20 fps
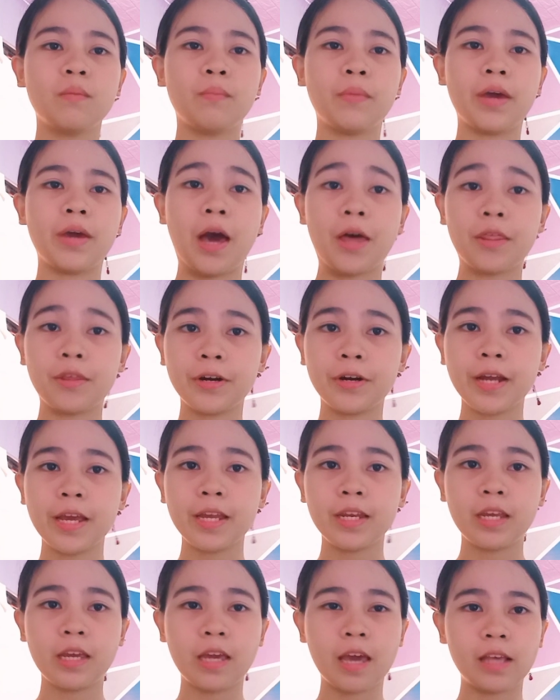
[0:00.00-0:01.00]
gathered
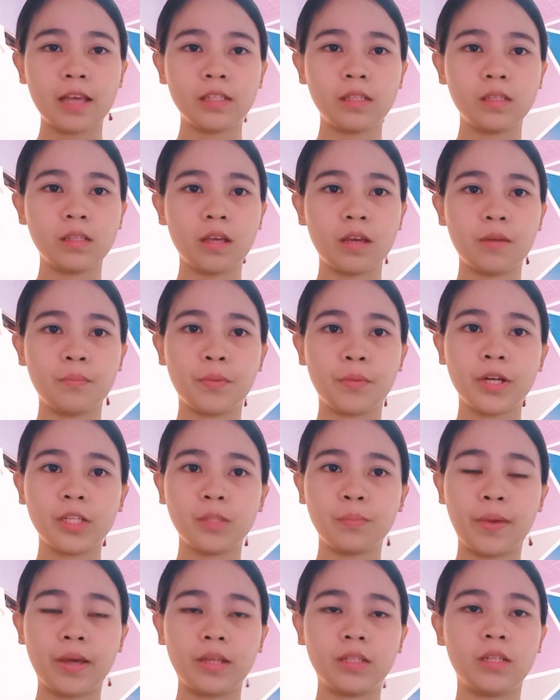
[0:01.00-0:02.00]
ideas and
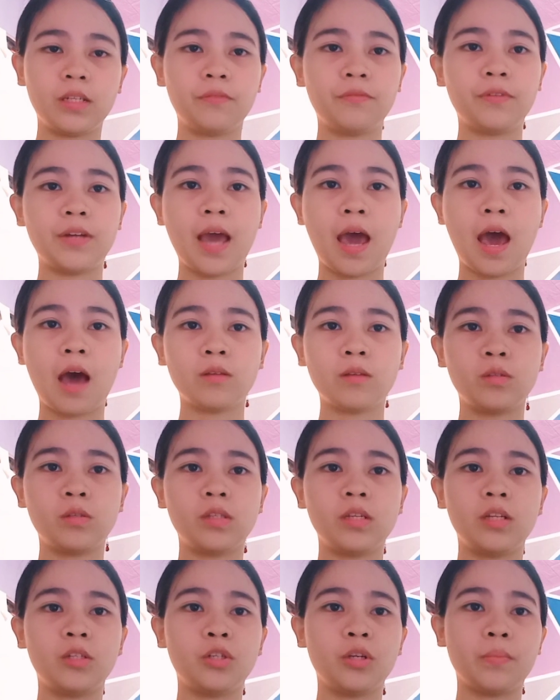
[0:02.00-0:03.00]
perspective on how to
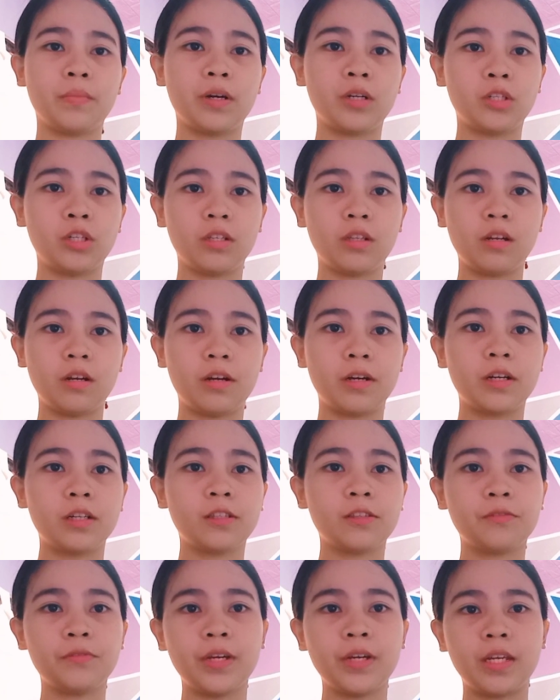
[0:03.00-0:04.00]
teach emergent
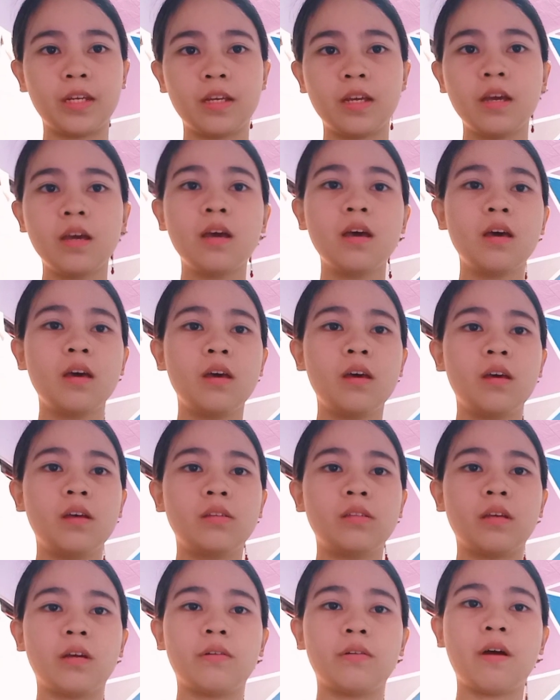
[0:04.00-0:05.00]
learners read.
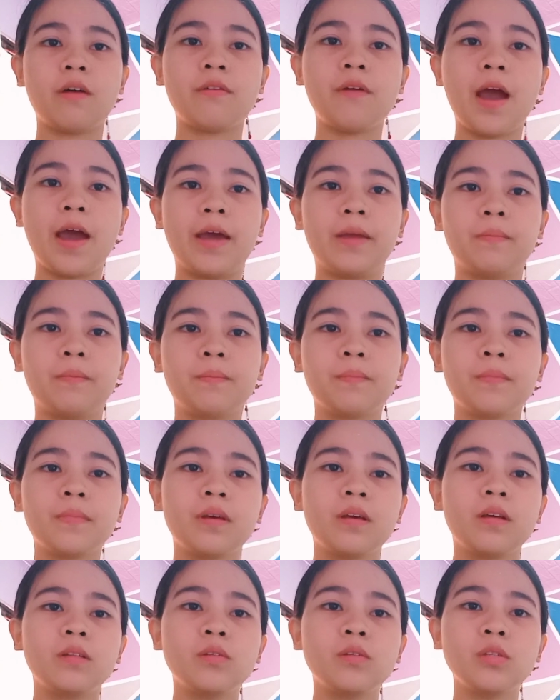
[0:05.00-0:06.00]
So, alright,
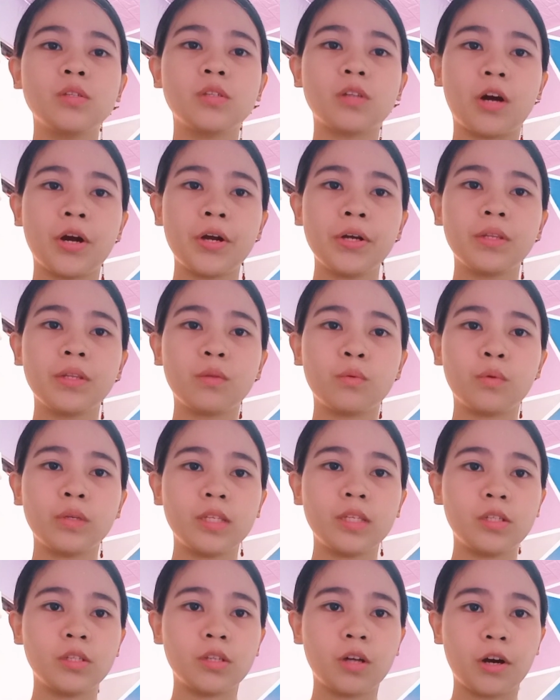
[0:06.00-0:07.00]
to start,
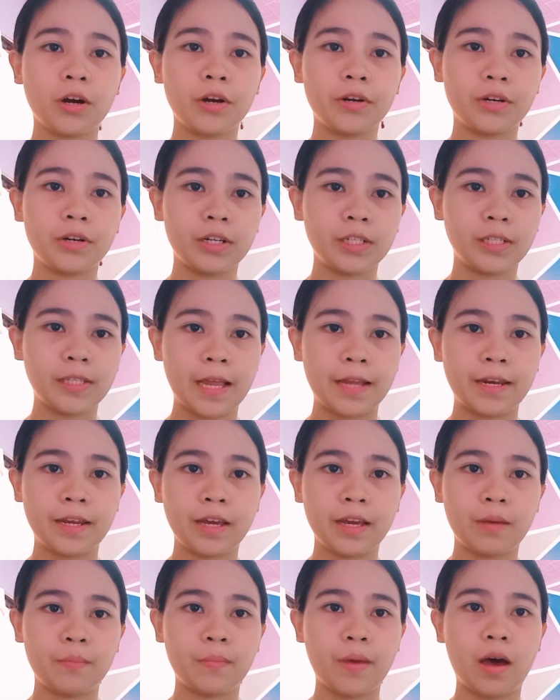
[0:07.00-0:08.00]
what is our
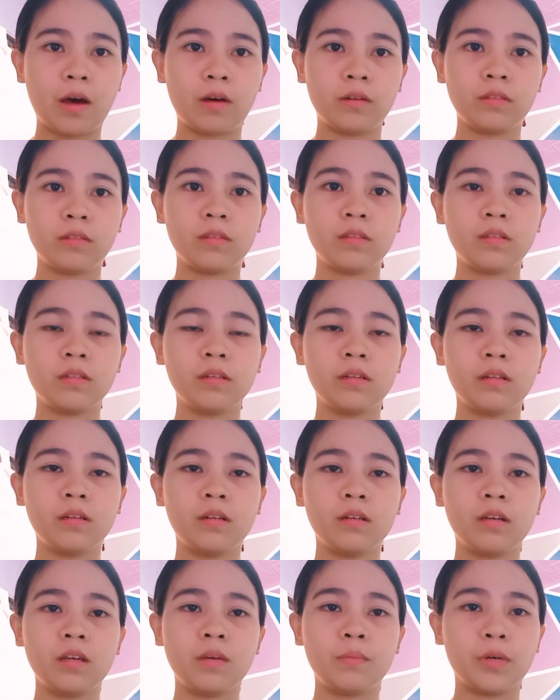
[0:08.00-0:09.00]
understanding about
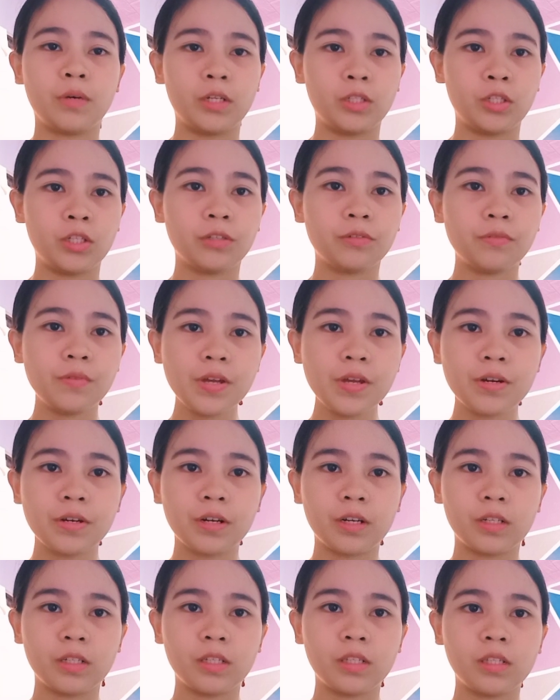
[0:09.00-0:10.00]
emergent
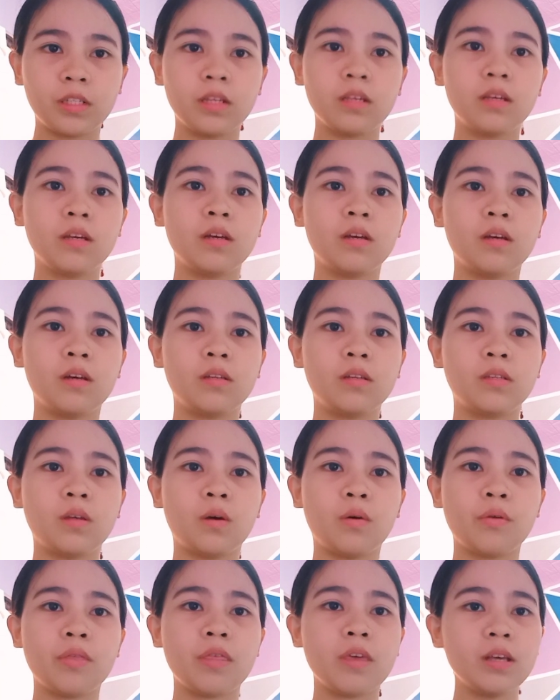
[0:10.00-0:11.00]
readers?
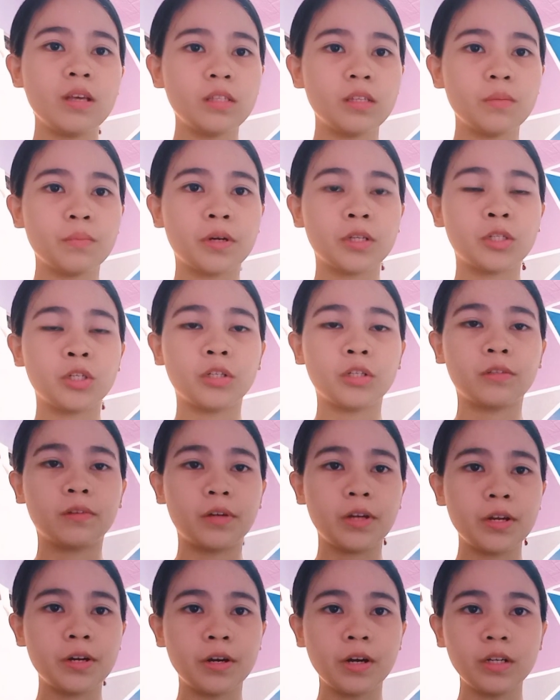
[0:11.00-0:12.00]
So, these emergent
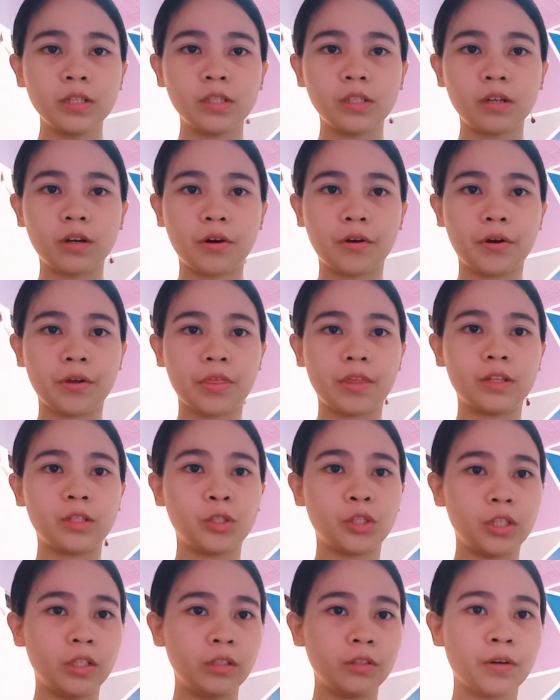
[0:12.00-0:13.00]
readers are the
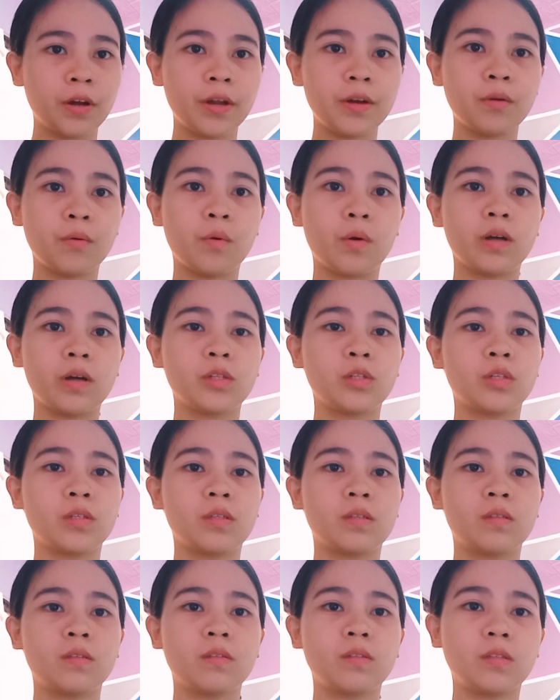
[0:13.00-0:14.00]
children who are
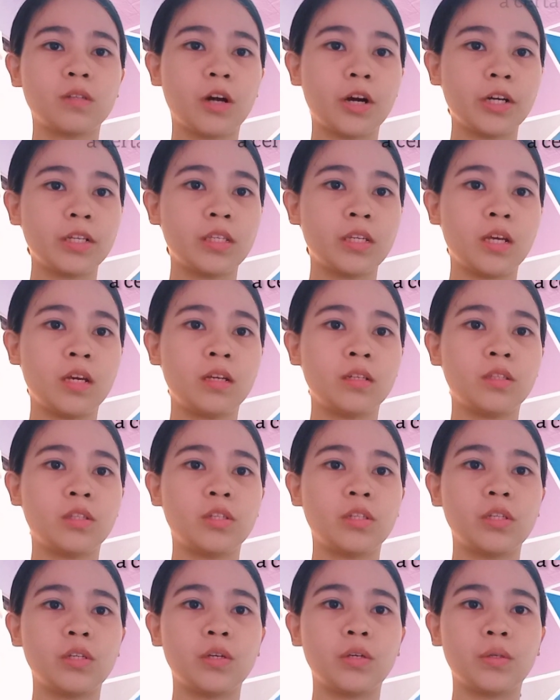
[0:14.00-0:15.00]
just starting
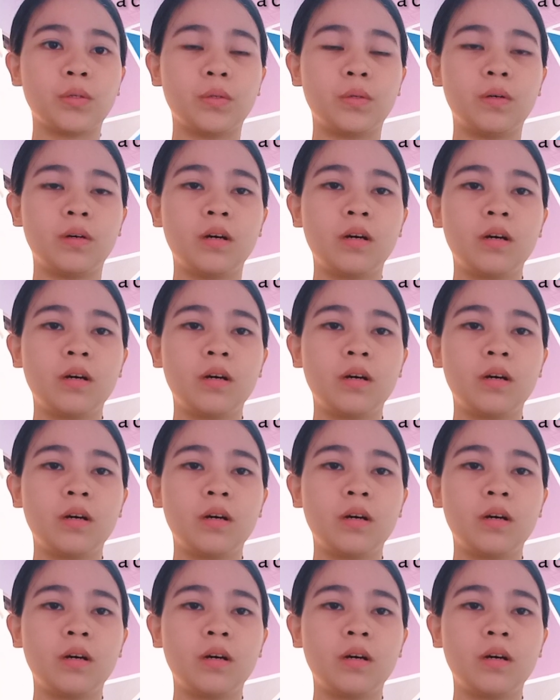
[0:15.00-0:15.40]
to